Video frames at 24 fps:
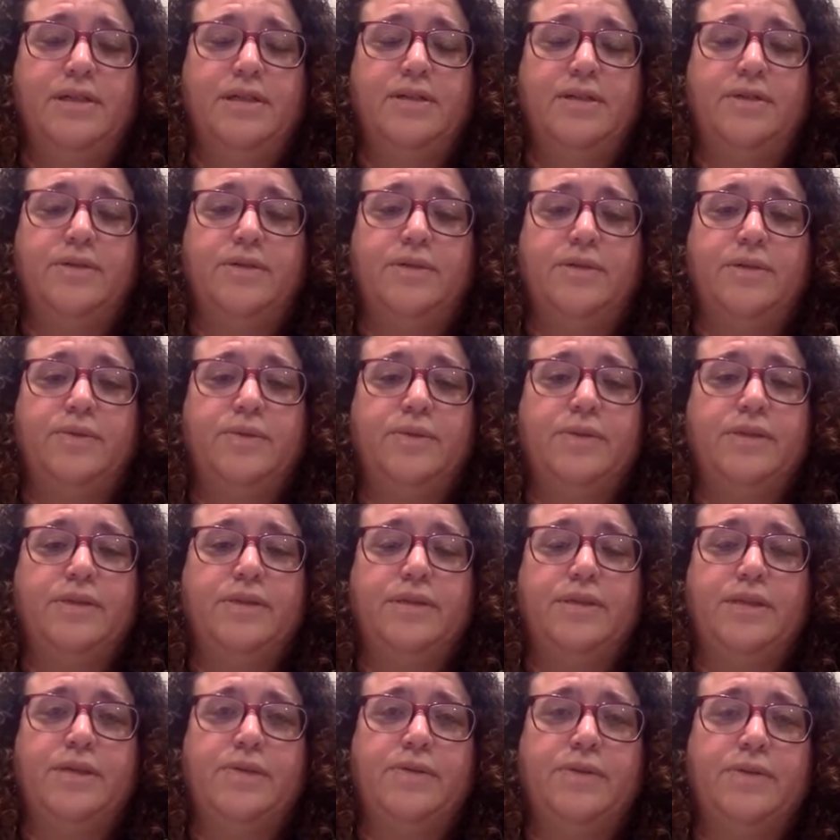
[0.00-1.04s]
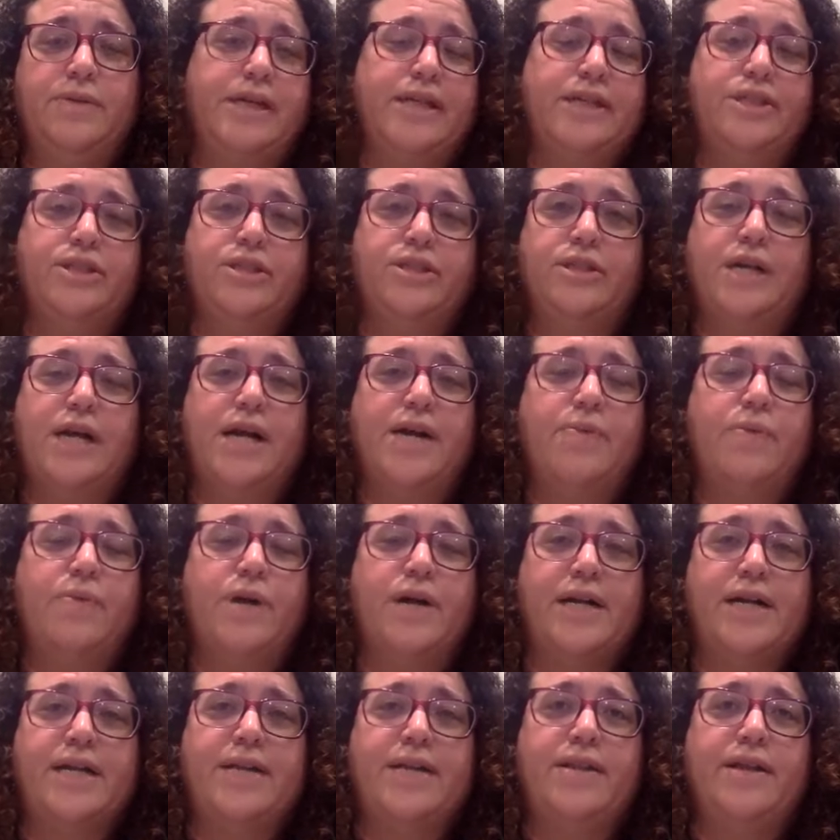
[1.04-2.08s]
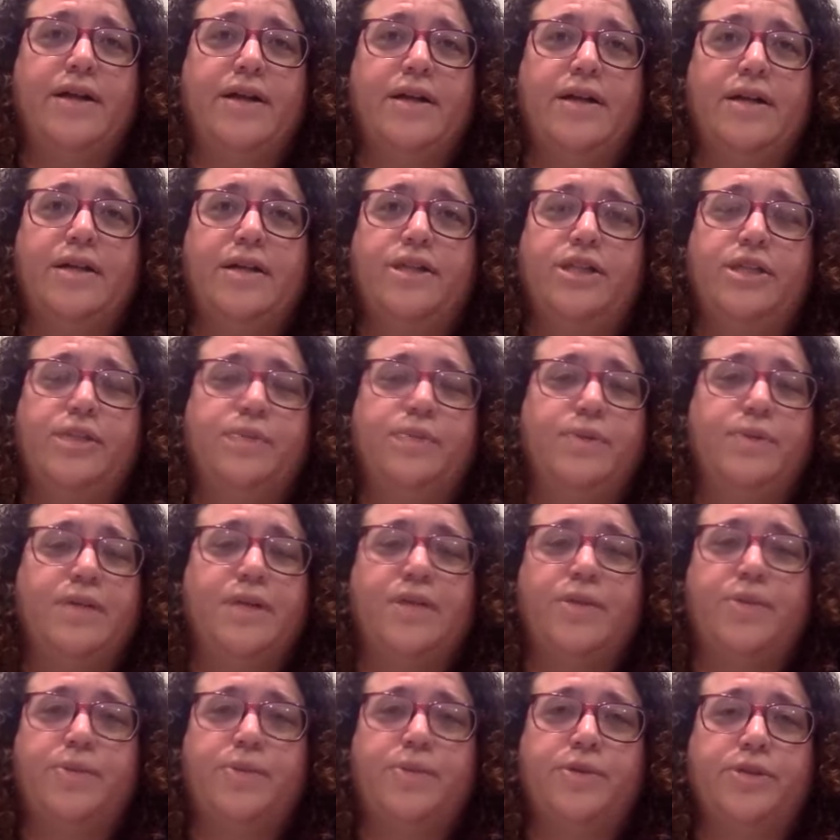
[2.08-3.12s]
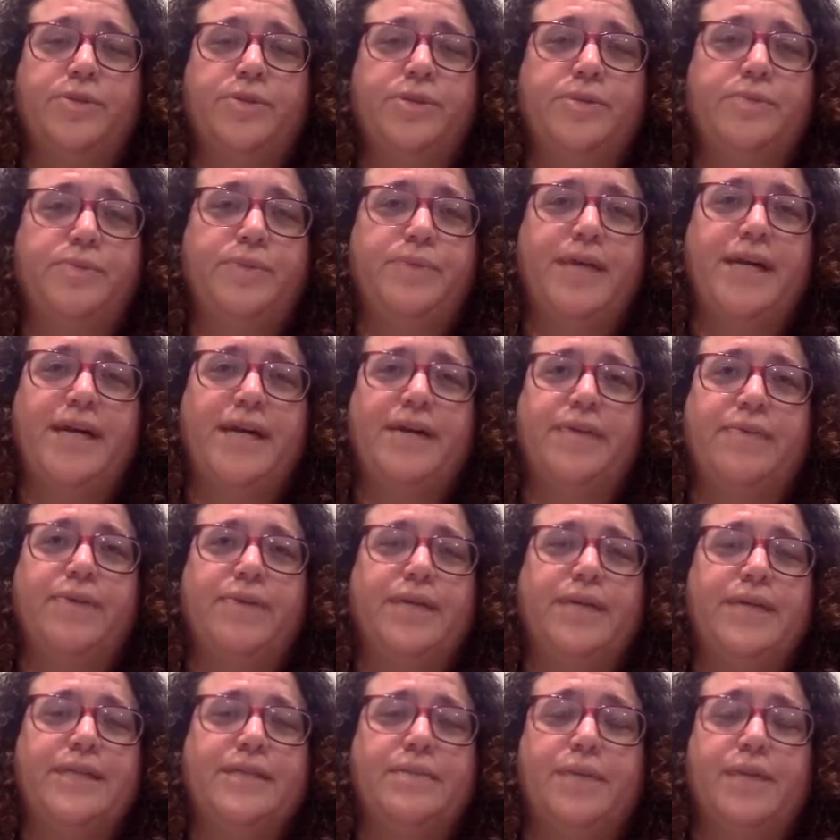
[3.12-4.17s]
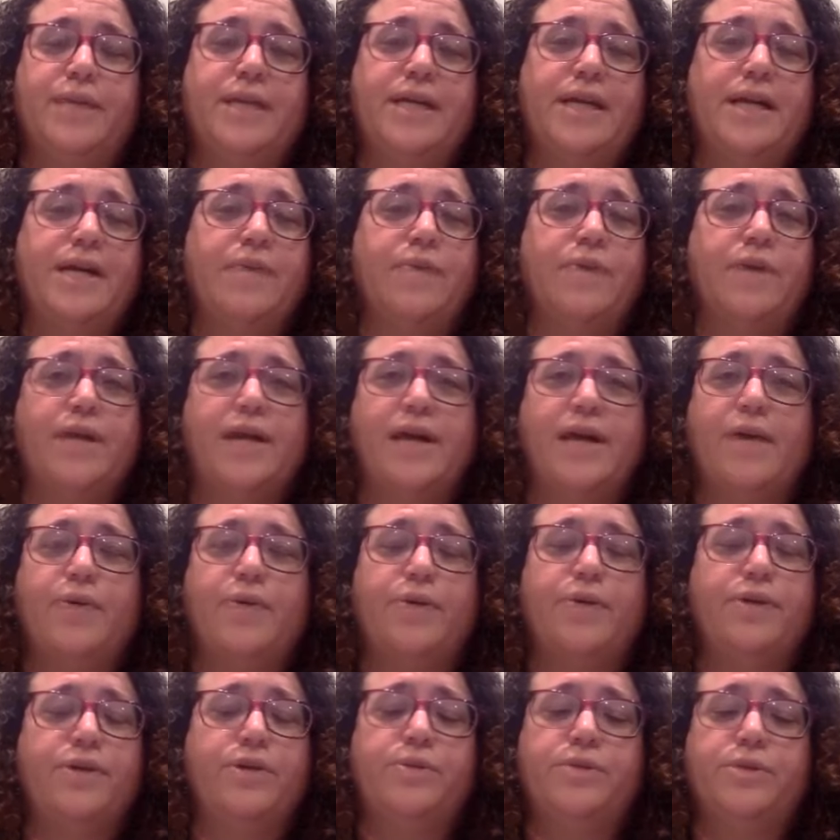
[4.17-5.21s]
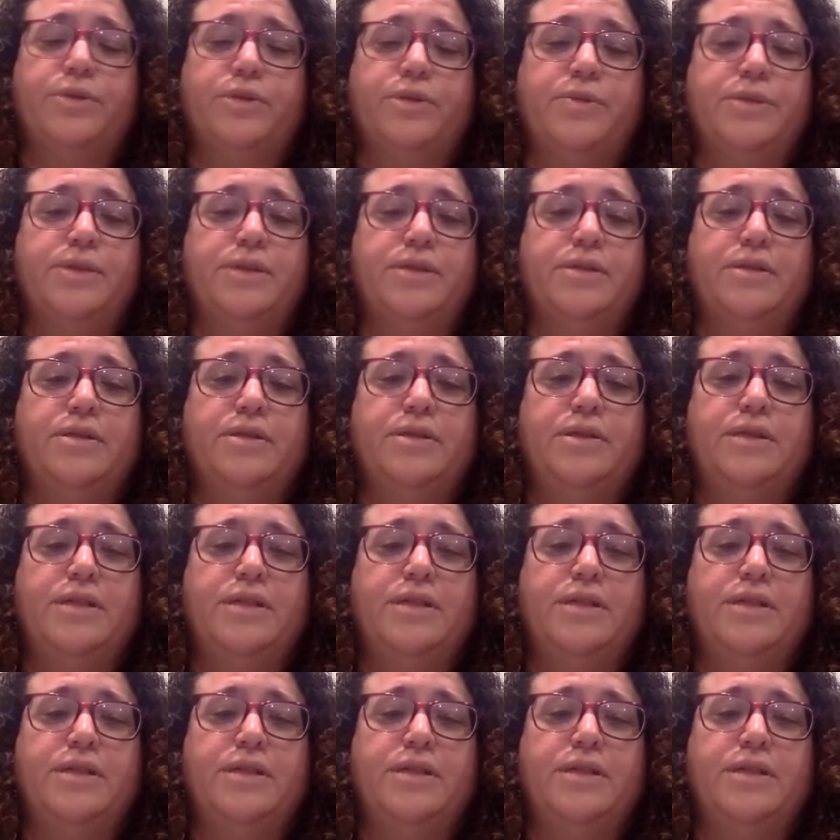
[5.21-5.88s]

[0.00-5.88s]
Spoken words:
I'd walk in there and she'd pull out the prescription pad, write something, and I'd walk out with a new prescription.